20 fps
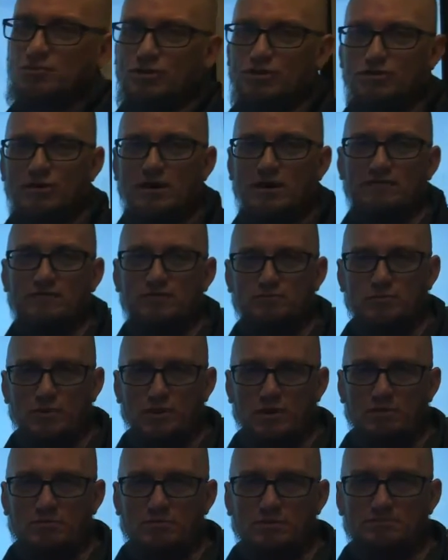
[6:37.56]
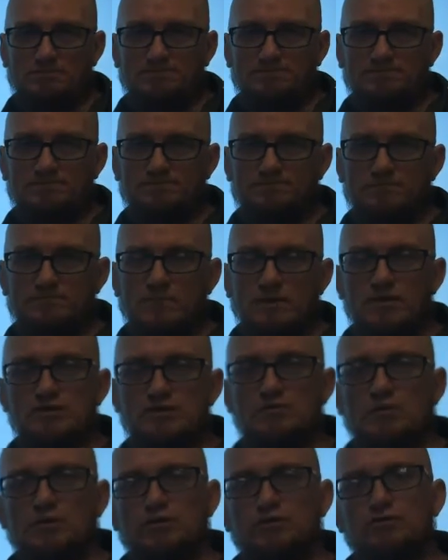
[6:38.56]
where you have a problem,
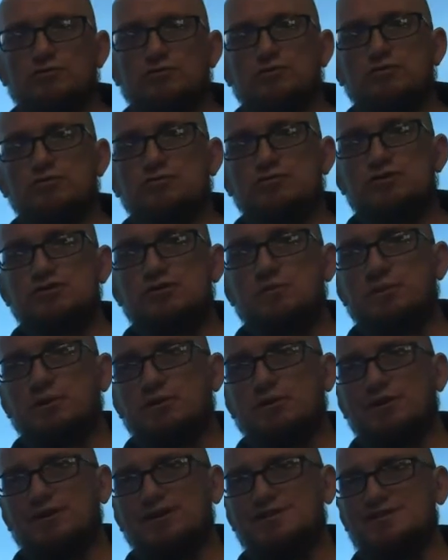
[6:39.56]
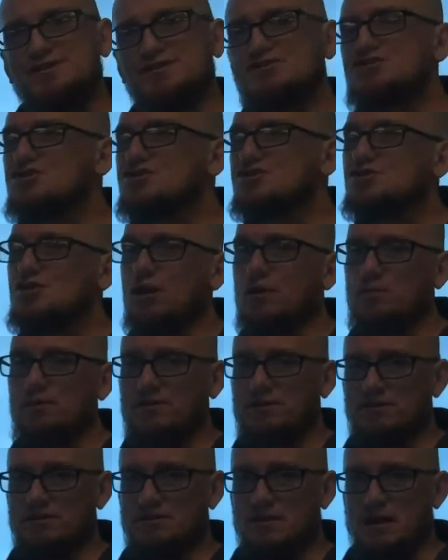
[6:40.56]
is when you use periods some
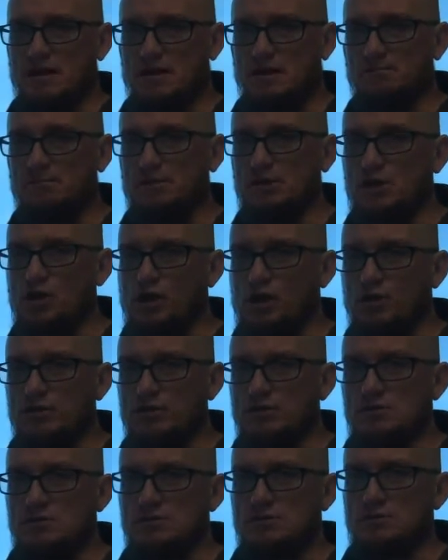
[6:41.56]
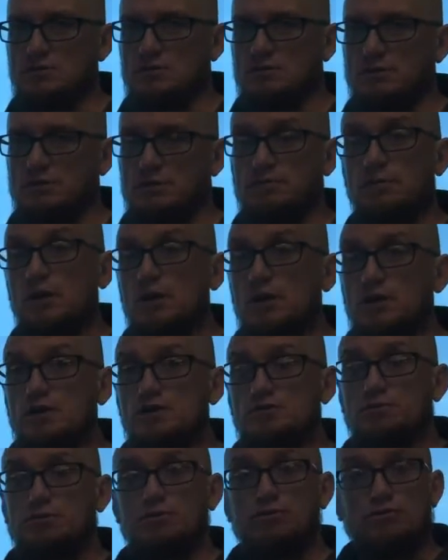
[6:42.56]
of the time, but not consistently.
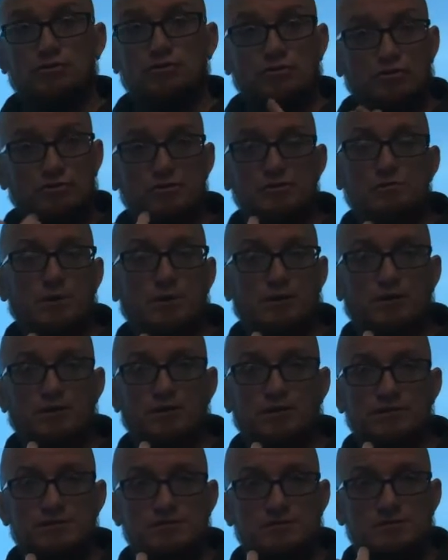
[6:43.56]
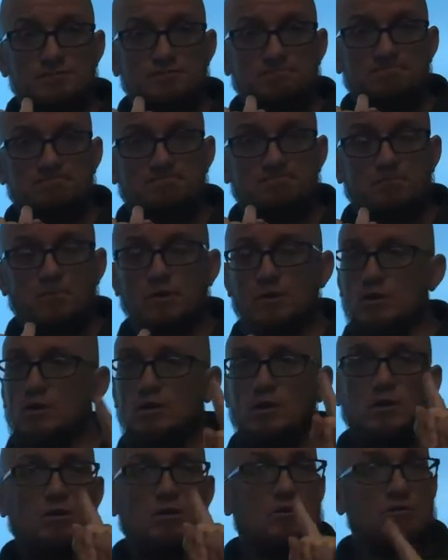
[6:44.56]
So either use periods
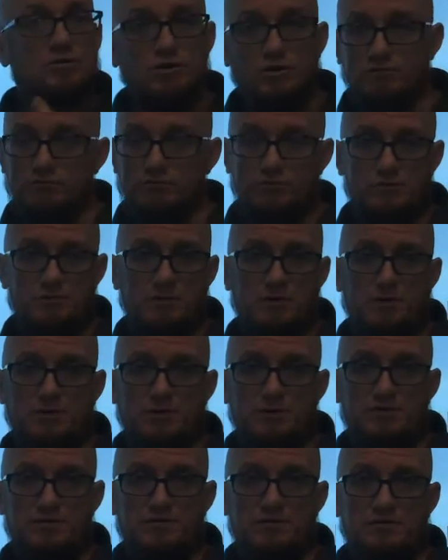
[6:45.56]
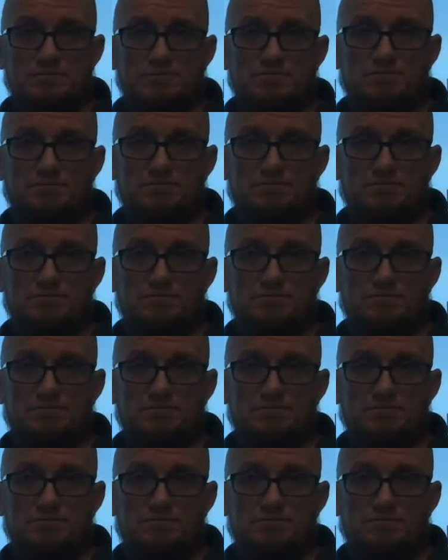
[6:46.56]
or don't use periods